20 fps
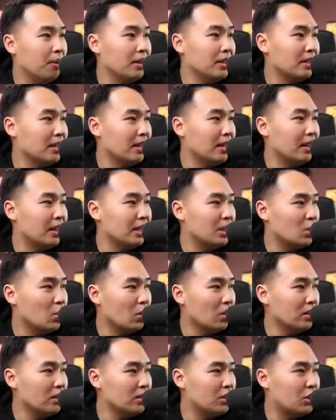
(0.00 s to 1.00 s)
But uh, this
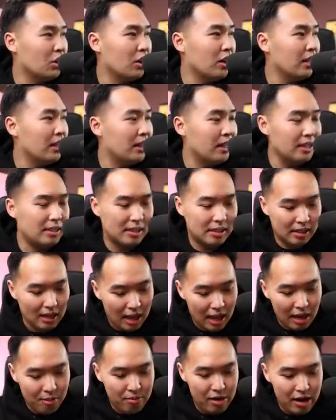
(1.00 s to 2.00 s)
one during this
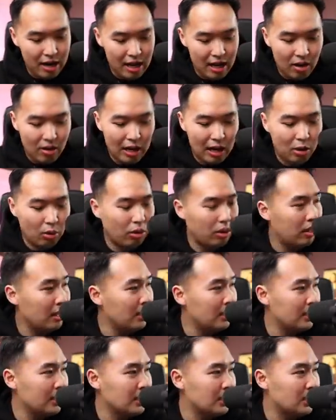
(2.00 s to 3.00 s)
time right now, I don't
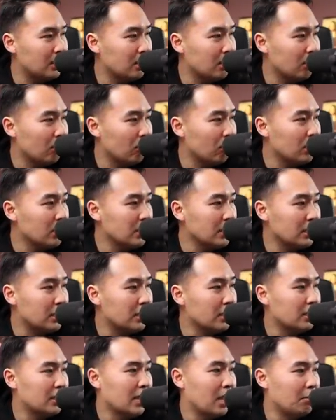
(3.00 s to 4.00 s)
think it's a really
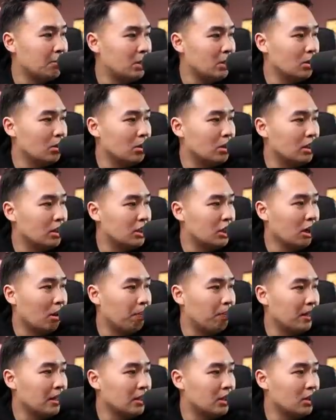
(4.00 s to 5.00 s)
good time to
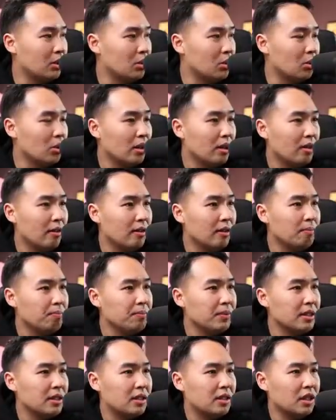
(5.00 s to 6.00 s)
jump into
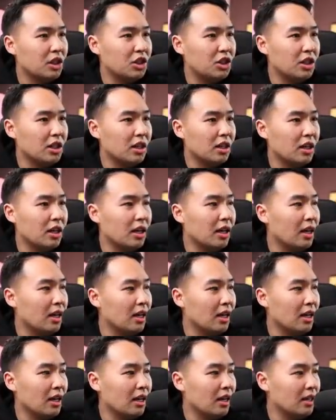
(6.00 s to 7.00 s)
such a,
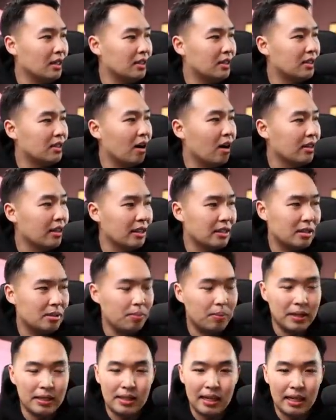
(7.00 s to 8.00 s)
a, a stock that's
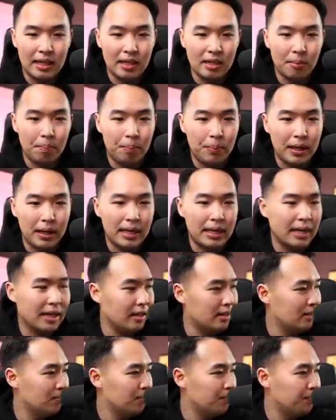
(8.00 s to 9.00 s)
been taking a big
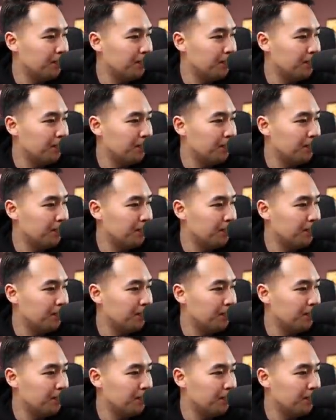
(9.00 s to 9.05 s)
hit.